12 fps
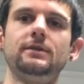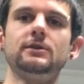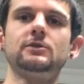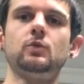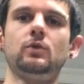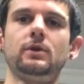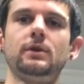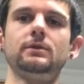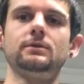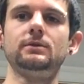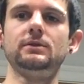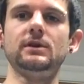this
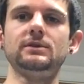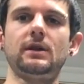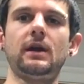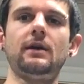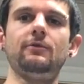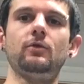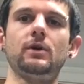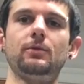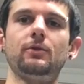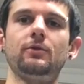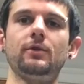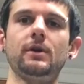one doesn't have a
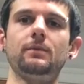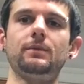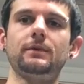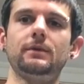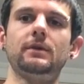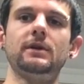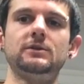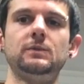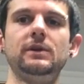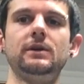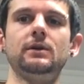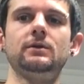rubber grip. That's
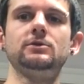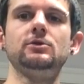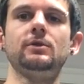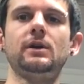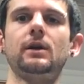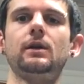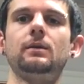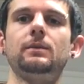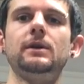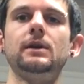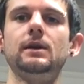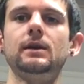because you're not going to be
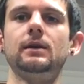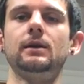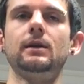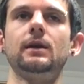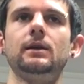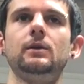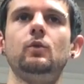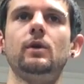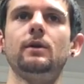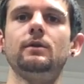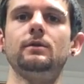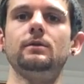getting
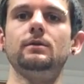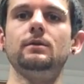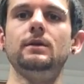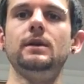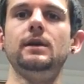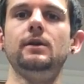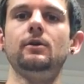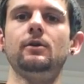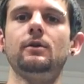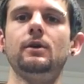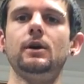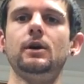anywhere
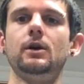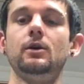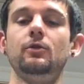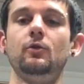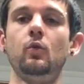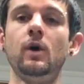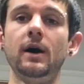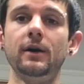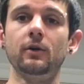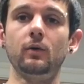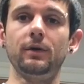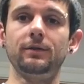near the
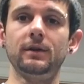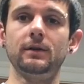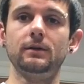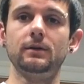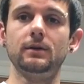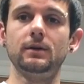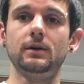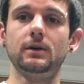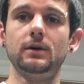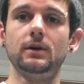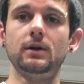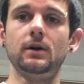wire with it.
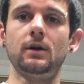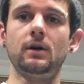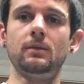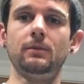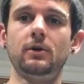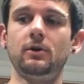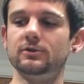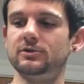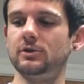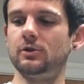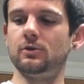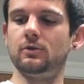
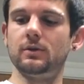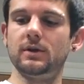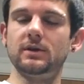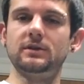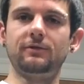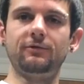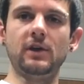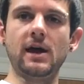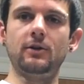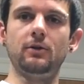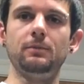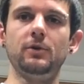Also, it's
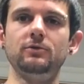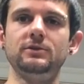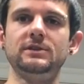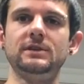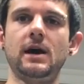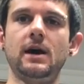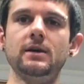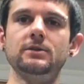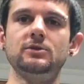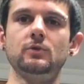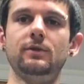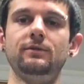flat on both sides,
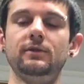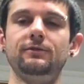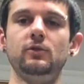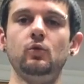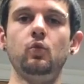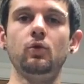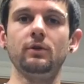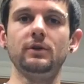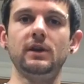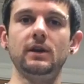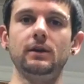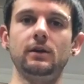so even if you were to
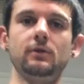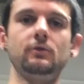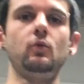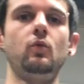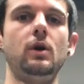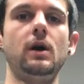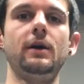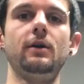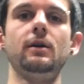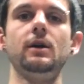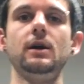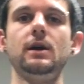get near the wire,